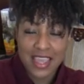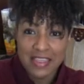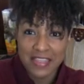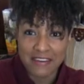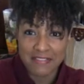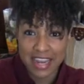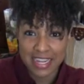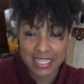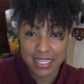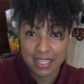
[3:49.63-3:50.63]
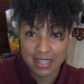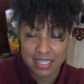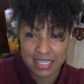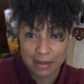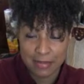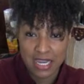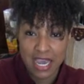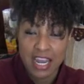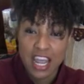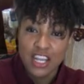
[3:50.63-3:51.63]
They have a nice lid that snaps
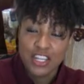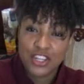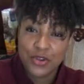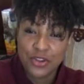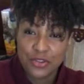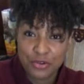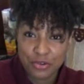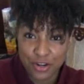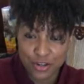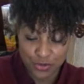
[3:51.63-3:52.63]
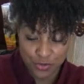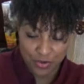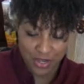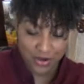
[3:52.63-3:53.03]
tight so your little critters won't get